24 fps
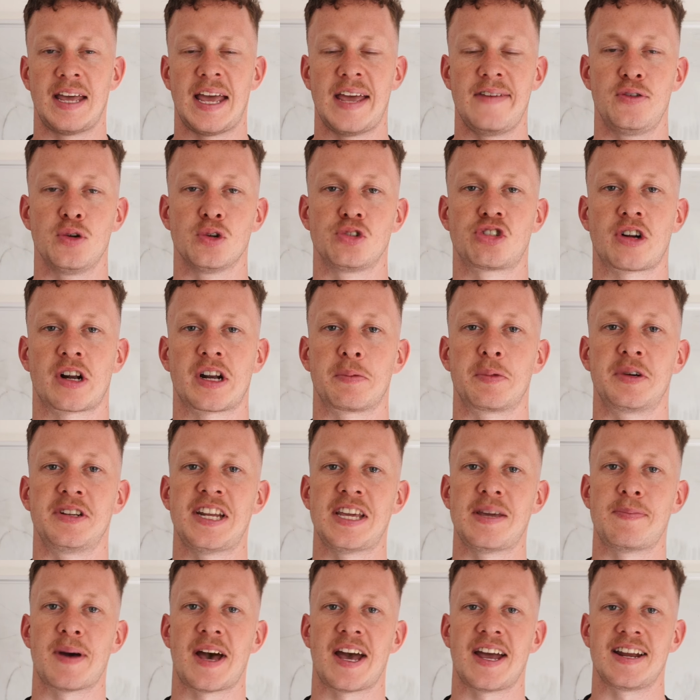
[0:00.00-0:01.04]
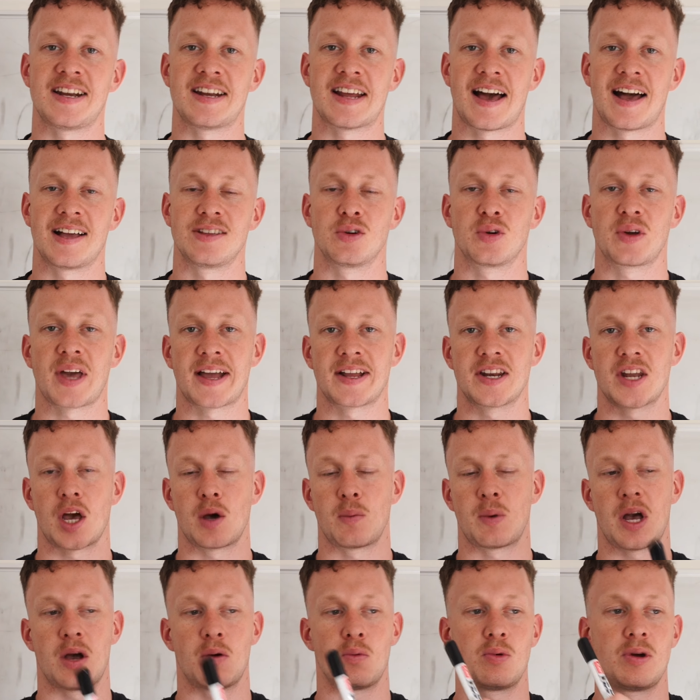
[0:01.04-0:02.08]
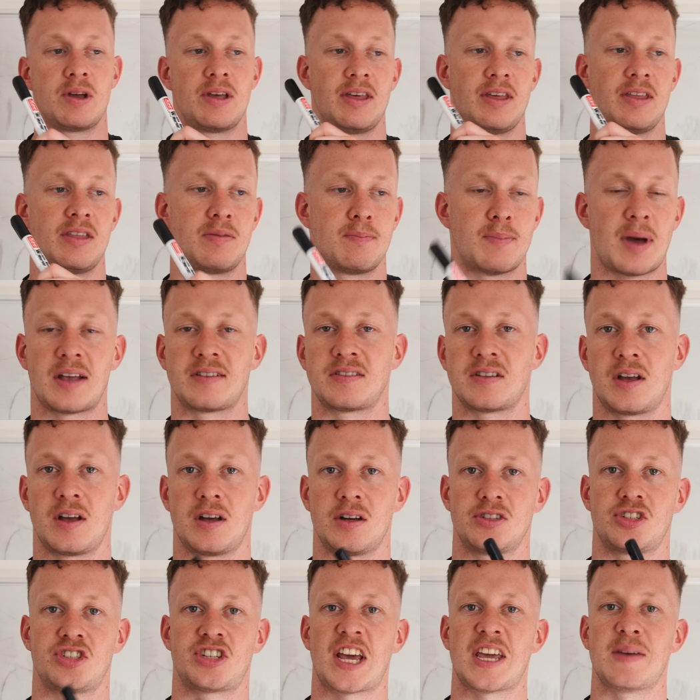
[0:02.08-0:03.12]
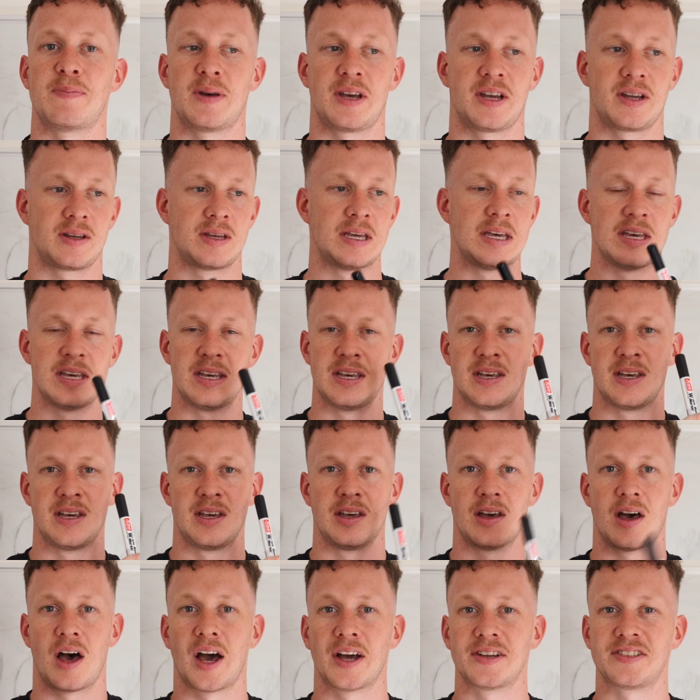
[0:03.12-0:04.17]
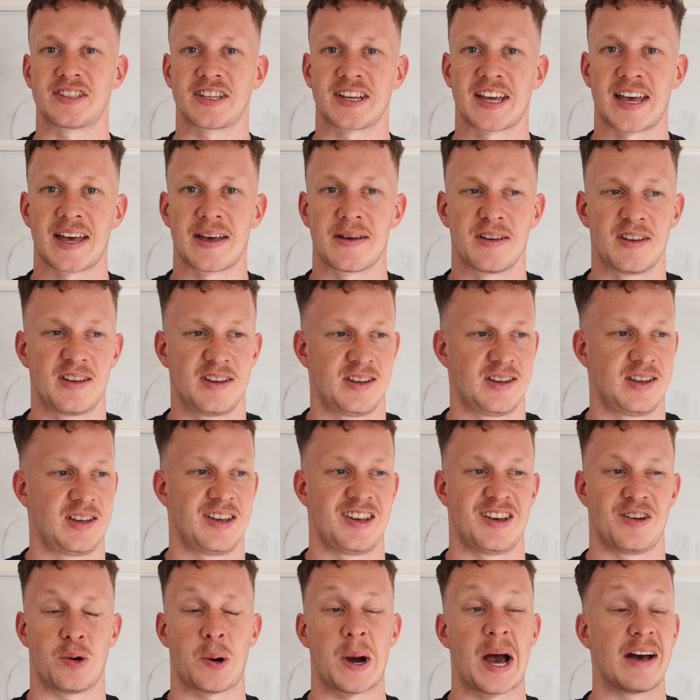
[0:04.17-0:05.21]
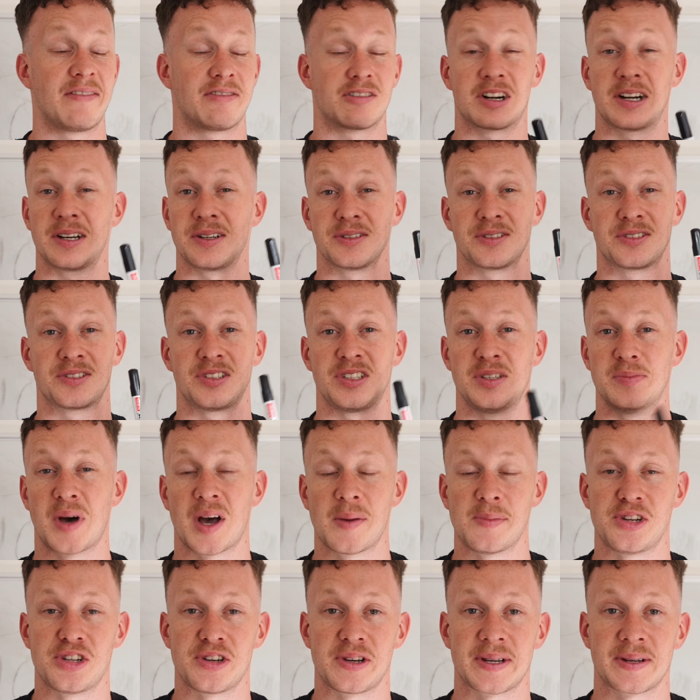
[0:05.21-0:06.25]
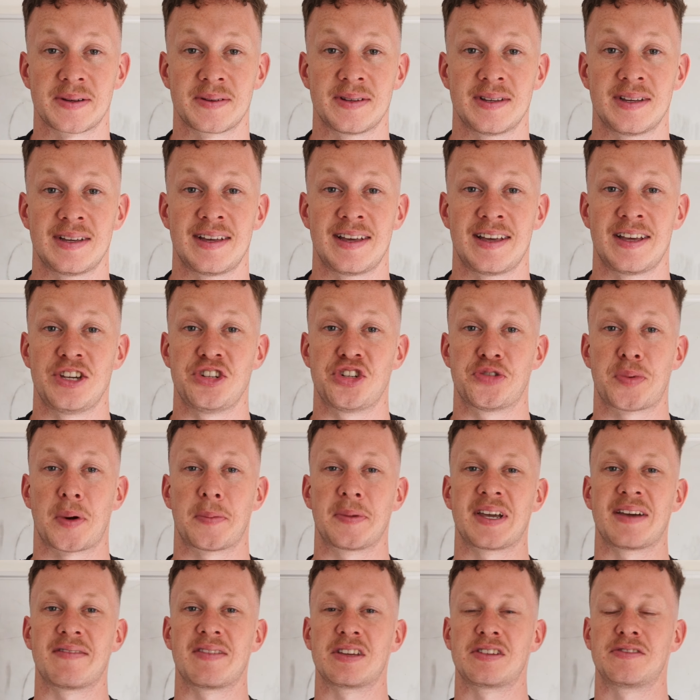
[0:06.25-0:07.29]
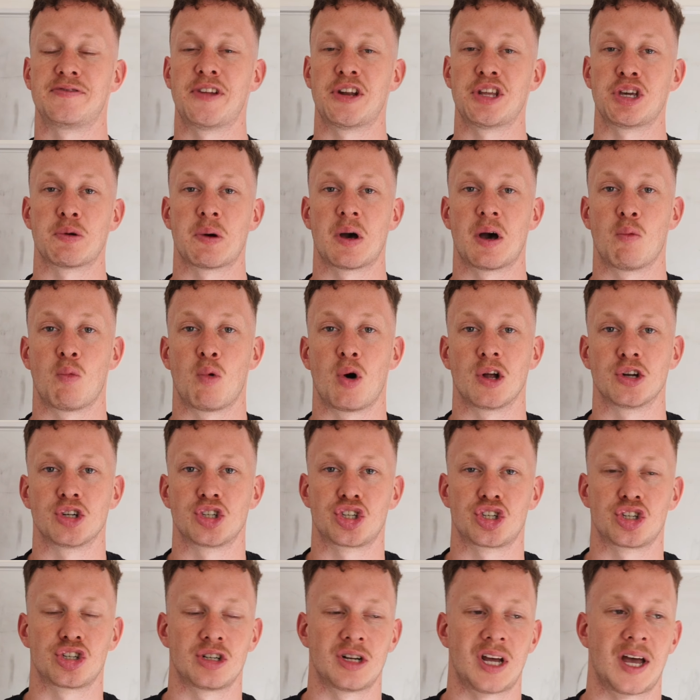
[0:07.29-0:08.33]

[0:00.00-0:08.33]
If you're struggling with knee pain and you're getting nowhere with massage, taping, icing it, whatever else you might be doing, you should probably give this video a watch.